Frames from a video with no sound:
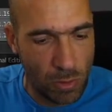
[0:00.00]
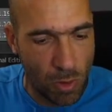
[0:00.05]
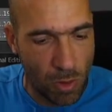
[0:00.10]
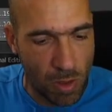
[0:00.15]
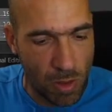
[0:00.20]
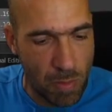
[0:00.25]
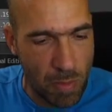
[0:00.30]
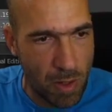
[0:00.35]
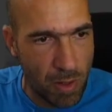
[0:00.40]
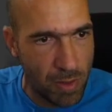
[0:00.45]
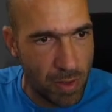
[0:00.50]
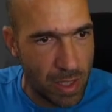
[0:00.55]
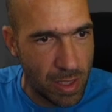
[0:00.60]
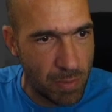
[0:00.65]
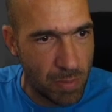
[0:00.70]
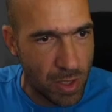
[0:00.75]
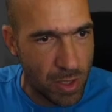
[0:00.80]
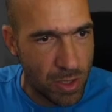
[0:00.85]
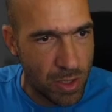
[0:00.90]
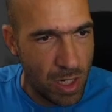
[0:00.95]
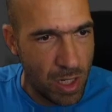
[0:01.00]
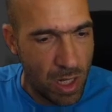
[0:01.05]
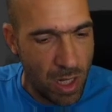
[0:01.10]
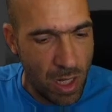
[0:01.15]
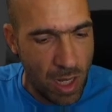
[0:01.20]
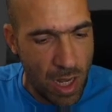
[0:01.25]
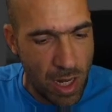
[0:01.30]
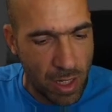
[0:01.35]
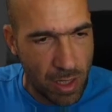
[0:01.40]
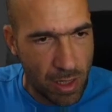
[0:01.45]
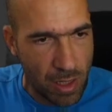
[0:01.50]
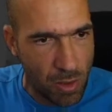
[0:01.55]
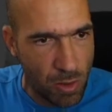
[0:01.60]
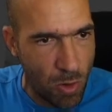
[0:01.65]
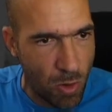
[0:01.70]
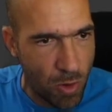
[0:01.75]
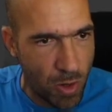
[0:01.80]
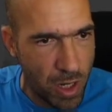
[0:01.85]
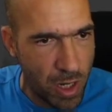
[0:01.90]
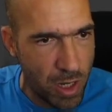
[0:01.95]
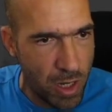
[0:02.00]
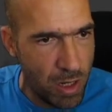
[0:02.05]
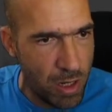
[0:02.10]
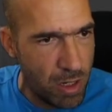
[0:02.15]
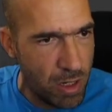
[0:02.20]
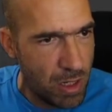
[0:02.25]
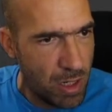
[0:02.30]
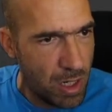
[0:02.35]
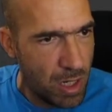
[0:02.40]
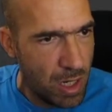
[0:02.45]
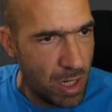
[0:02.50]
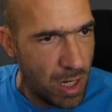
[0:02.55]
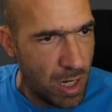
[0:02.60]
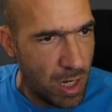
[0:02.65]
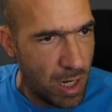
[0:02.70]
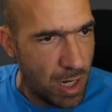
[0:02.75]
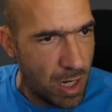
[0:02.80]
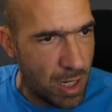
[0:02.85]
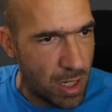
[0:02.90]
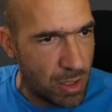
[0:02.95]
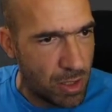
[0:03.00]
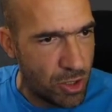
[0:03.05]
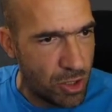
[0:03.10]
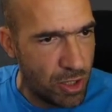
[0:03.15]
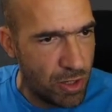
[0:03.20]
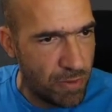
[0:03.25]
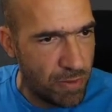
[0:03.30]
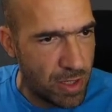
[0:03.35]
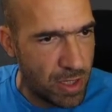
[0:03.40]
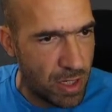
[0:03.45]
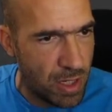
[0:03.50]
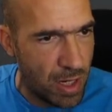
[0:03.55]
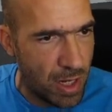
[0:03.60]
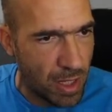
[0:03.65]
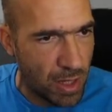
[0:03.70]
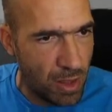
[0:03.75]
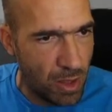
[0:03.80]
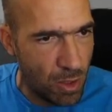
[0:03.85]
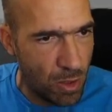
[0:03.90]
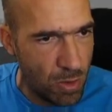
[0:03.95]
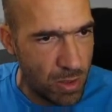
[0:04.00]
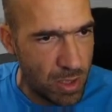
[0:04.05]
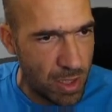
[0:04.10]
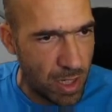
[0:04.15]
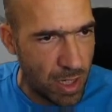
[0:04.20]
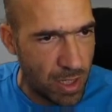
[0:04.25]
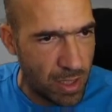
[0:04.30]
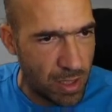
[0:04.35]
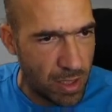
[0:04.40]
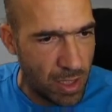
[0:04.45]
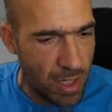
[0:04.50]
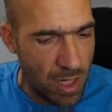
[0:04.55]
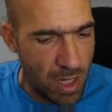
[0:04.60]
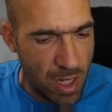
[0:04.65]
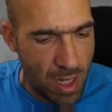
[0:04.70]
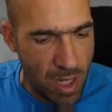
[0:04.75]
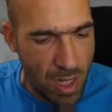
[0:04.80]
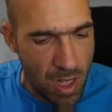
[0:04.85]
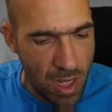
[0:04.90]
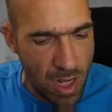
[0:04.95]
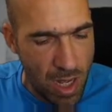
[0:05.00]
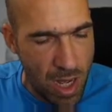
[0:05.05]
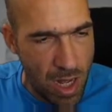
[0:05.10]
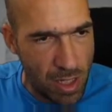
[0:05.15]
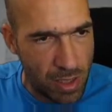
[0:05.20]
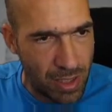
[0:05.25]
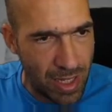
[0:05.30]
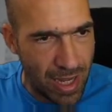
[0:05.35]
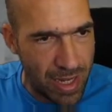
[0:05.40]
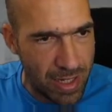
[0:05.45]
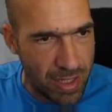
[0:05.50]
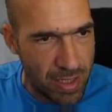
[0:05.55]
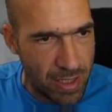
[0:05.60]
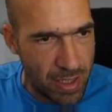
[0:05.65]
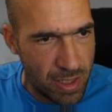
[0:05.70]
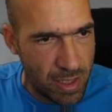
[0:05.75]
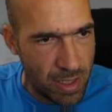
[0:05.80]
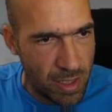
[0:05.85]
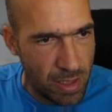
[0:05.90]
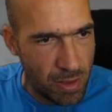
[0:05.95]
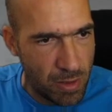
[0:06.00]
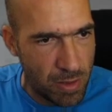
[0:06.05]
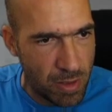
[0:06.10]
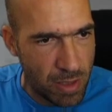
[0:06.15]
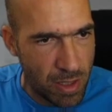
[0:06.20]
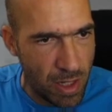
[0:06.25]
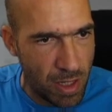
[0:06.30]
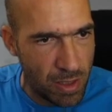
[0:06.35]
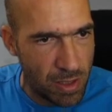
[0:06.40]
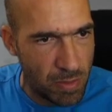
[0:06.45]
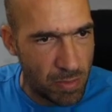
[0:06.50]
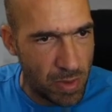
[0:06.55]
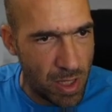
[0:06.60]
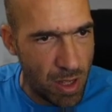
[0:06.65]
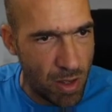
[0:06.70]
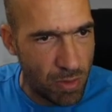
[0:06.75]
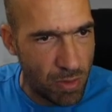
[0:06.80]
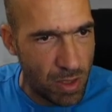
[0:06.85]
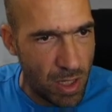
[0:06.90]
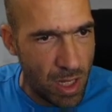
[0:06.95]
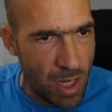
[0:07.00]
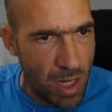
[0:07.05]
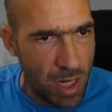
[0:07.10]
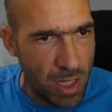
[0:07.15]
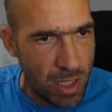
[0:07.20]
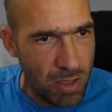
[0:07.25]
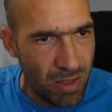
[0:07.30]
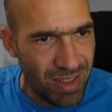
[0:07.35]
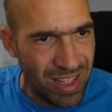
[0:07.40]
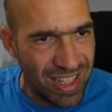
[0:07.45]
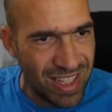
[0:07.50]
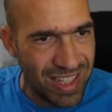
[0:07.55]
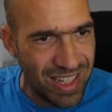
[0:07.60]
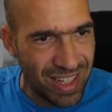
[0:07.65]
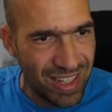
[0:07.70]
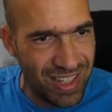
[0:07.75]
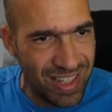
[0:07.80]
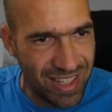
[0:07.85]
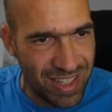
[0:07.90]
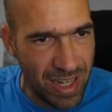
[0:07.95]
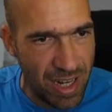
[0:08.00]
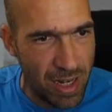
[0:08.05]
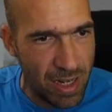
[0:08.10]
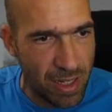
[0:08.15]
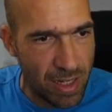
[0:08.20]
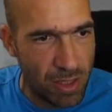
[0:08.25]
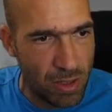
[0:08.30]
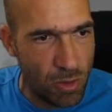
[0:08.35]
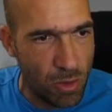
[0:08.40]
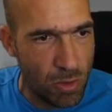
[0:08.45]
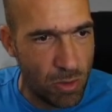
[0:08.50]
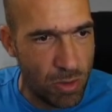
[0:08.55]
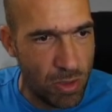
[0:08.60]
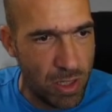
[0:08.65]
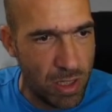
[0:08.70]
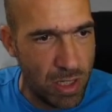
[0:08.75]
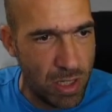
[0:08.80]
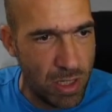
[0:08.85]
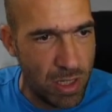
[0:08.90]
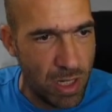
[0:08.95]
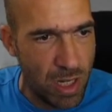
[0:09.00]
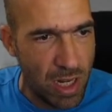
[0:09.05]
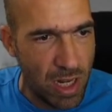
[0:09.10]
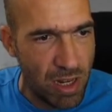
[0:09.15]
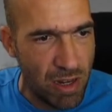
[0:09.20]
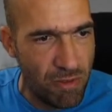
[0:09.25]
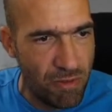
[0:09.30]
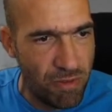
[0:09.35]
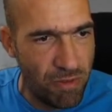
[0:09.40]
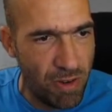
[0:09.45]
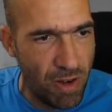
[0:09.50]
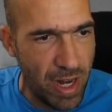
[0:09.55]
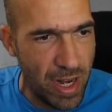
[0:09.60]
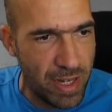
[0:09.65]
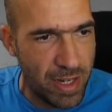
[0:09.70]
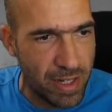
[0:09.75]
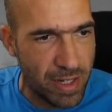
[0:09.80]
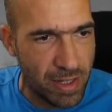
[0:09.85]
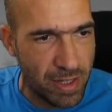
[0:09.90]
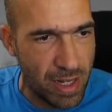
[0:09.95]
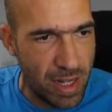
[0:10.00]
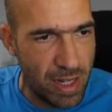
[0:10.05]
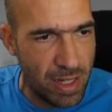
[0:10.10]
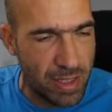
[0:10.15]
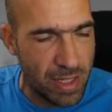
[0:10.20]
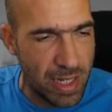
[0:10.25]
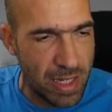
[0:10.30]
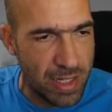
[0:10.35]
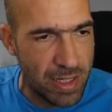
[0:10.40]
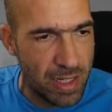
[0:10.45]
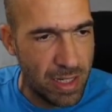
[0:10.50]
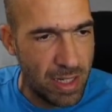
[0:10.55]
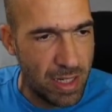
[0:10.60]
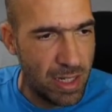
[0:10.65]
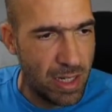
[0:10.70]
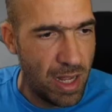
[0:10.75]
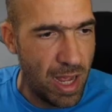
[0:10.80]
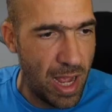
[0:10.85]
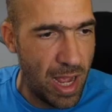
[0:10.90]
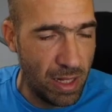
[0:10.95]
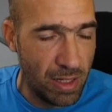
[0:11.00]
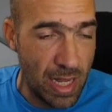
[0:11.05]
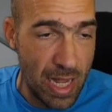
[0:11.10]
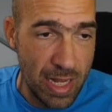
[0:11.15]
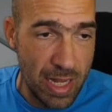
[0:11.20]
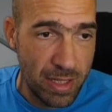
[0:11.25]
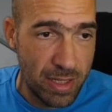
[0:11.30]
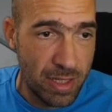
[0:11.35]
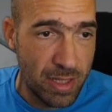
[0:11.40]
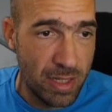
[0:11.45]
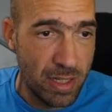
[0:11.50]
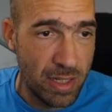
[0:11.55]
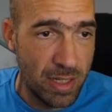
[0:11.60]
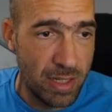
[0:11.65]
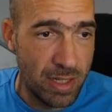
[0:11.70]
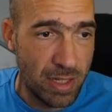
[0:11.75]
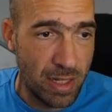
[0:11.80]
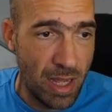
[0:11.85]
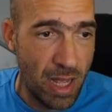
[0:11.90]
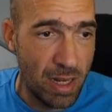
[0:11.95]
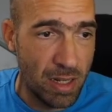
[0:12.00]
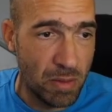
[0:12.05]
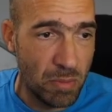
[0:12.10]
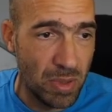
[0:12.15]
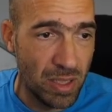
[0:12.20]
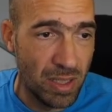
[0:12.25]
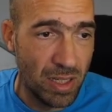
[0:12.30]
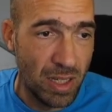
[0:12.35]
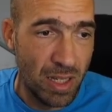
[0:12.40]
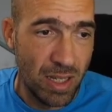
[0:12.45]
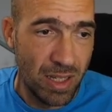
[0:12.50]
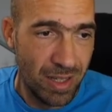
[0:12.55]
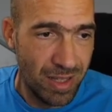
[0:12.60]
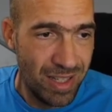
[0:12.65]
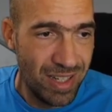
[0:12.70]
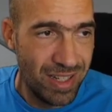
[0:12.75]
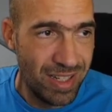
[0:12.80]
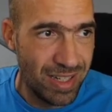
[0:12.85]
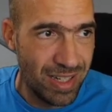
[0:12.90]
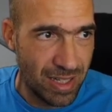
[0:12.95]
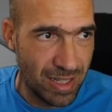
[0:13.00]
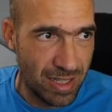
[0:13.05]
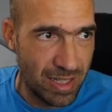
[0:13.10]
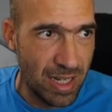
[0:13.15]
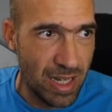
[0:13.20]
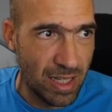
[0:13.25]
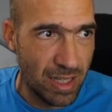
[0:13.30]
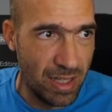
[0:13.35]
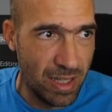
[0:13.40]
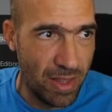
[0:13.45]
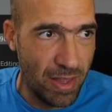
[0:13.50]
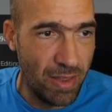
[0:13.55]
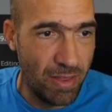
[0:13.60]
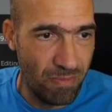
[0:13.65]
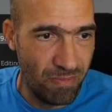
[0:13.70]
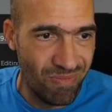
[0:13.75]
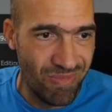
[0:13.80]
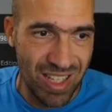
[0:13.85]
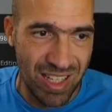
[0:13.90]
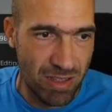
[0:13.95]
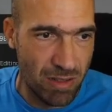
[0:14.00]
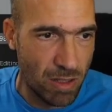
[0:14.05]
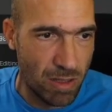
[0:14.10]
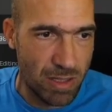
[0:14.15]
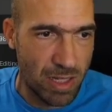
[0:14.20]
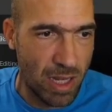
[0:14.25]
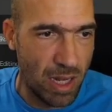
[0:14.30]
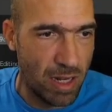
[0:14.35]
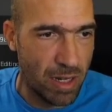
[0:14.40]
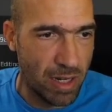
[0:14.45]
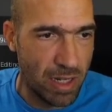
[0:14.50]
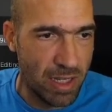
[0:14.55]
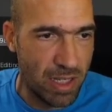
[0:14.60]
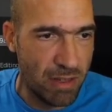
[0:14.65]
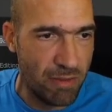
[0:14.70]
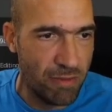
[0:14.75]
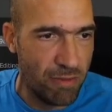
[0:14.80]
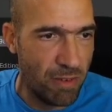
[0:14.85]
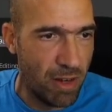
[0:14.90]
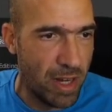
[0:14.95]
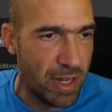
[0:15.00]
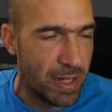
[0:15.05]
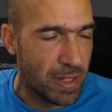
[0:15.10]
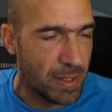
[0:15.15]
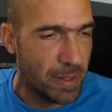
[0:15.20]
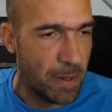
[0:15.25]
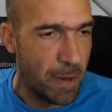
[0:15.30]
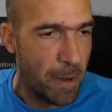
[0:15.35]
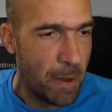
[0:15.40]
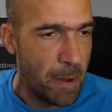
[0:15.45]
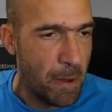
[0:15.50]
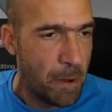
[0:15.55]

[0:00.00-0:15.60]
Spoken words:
talk about that much. I can go here and shift select those and Alt S to scale them down. It's not exactly scaling, I told you this is inflating, Alt S. LS is scaling, but this exactly is not scaling, it's inflating.